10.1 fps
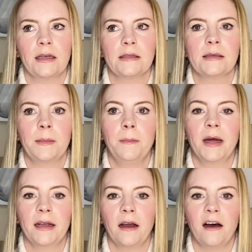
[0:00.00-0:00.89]
some
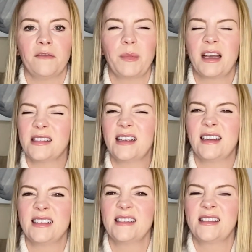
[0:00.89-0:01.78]
money off because it
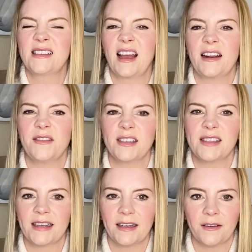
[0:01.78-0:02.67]
is kind of a
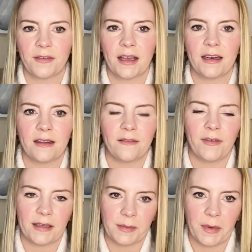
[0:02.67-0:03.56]
significant
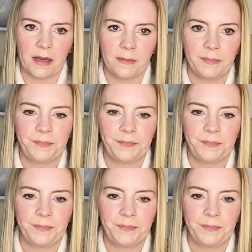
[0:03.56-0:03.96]
investment,